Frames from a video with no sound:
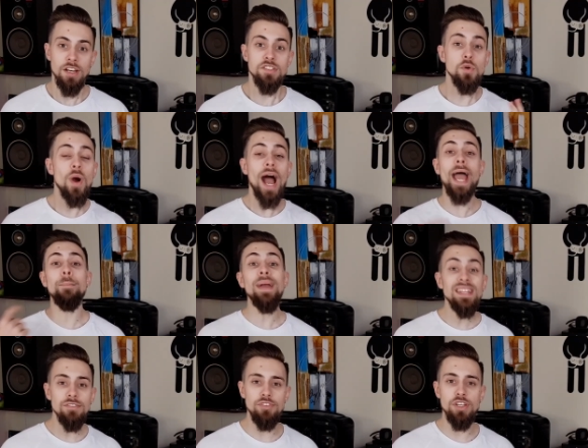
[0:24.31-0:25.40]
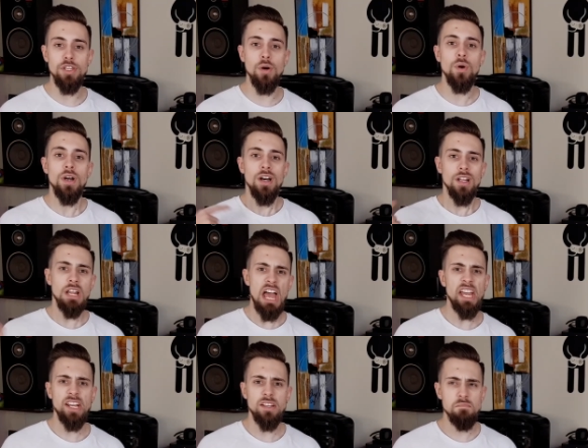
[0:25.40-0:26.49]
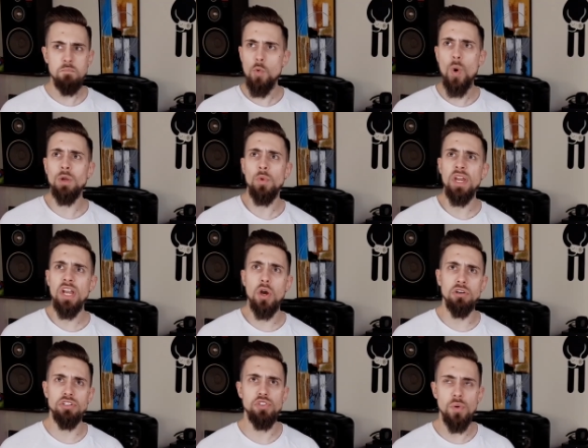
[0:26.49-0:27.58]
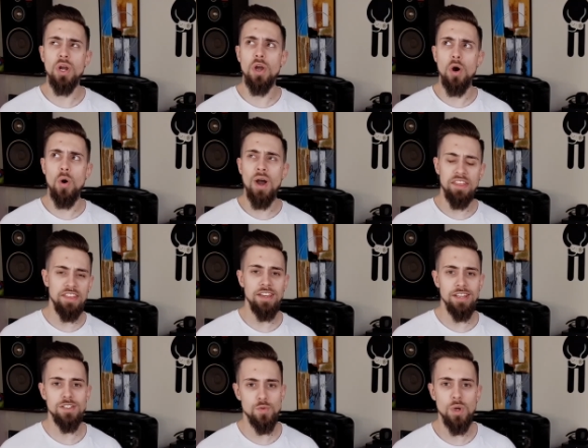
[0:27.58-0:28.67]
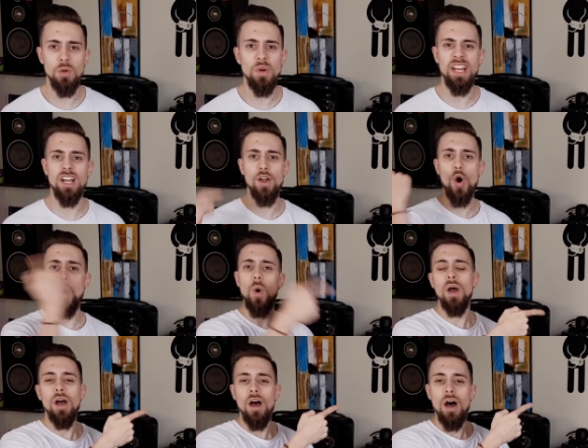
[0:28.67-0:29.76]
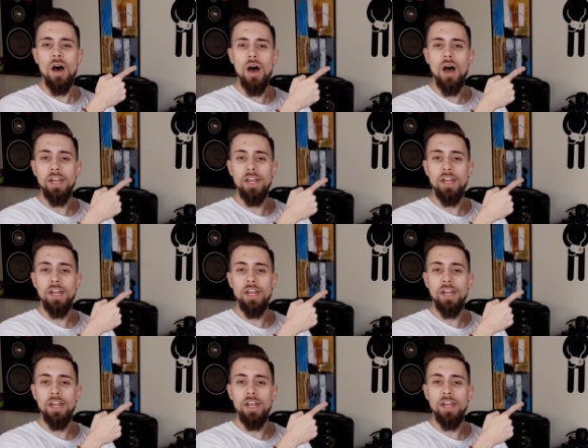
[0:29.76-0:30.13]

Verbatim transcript: So I made a video like one week or two ago, I think it's one week ago, uh,